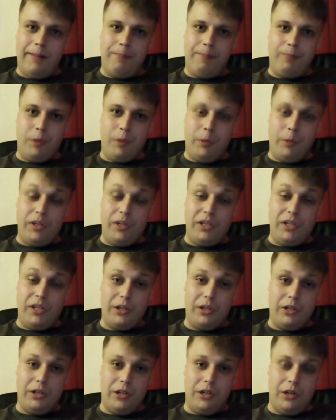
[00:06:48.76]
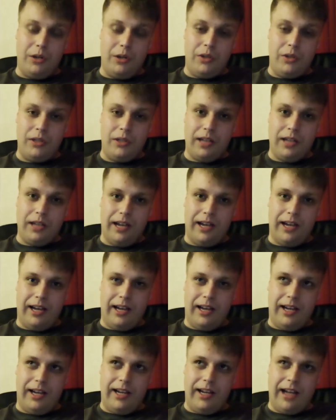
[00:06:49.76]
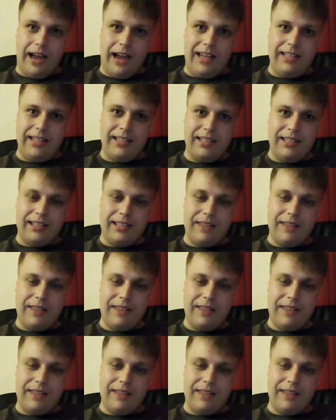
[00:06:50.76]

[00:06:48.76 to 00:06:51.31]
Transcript: which is good news. And it's